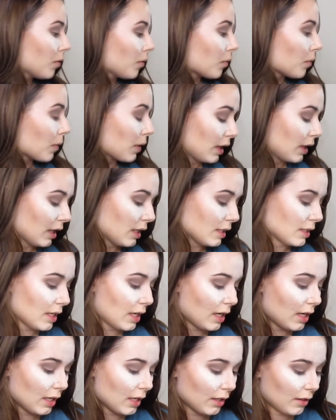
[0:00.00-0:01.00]
we're gonna
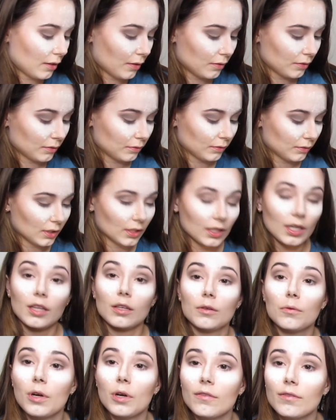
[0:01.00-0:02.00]
take
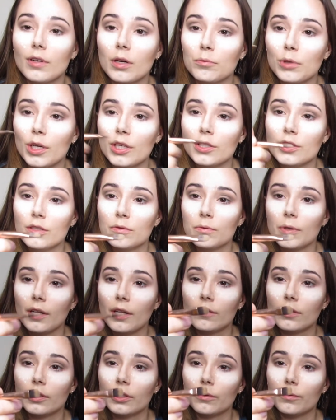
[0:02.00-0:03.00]
another one of our brushes,
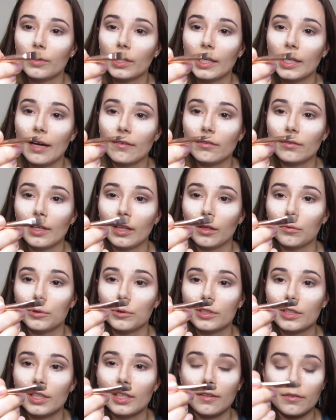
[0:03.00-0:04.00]
whatever you really have available.
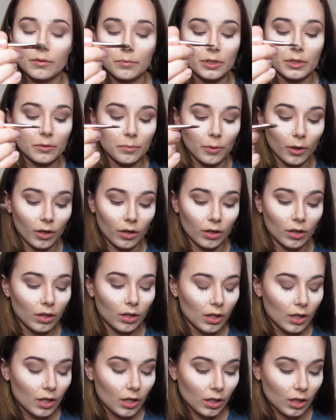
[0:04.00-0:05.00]
It doesn't have to be small,
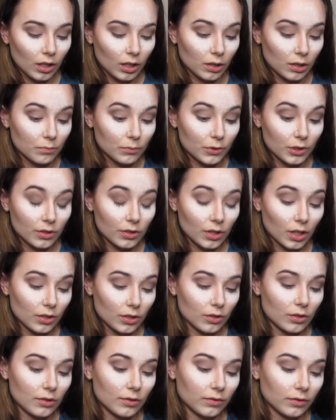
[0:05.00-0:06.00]
just not
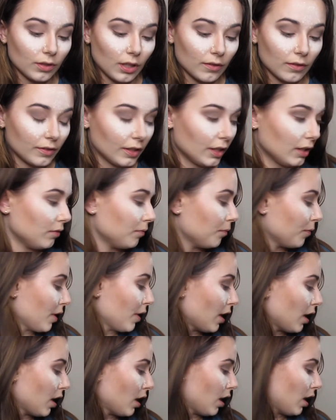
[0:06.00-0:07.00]
too fluffy.
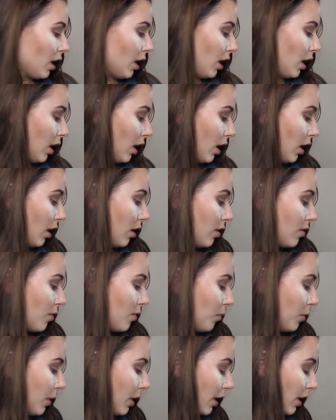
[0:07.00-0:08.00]
And
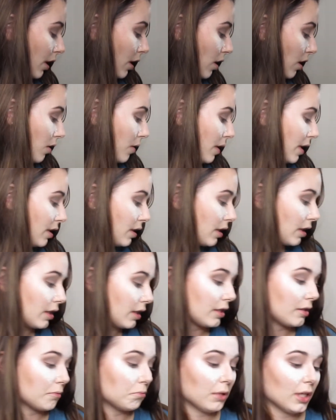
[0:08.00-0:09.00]
we're gonna go into
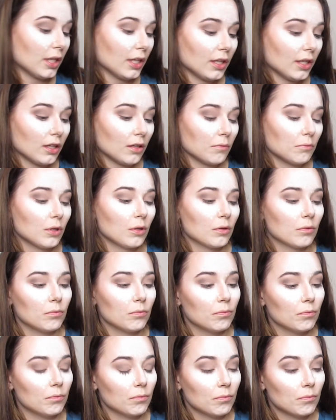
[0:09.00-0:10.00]
this medium
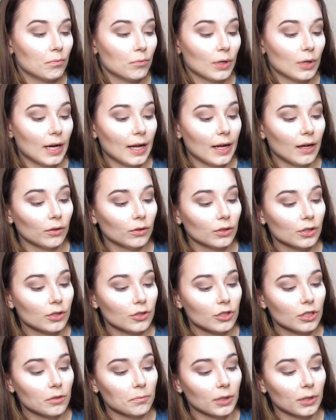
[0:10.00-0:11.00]
brown
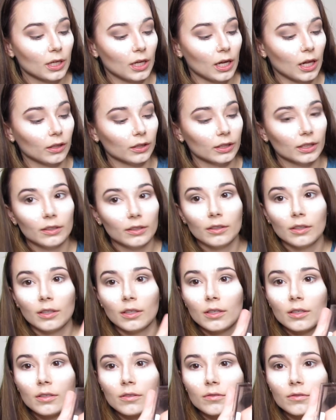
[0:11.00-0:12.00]
shimmer color
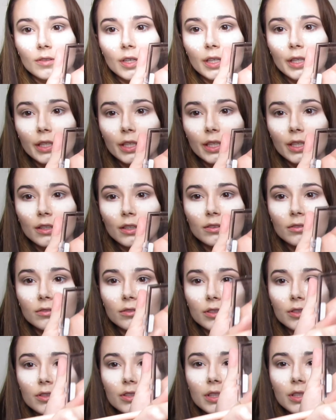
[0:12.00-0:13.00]
right here.
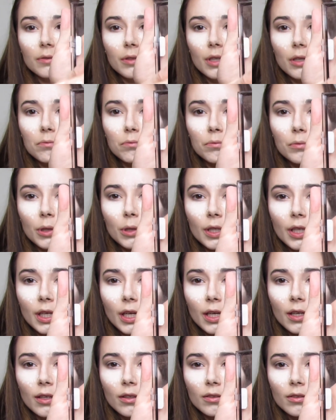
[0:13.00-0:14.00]
Do you see what I'm pointing
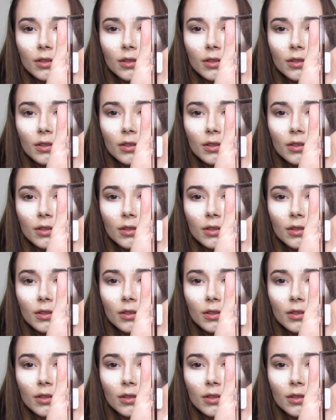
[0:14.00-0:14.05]
at?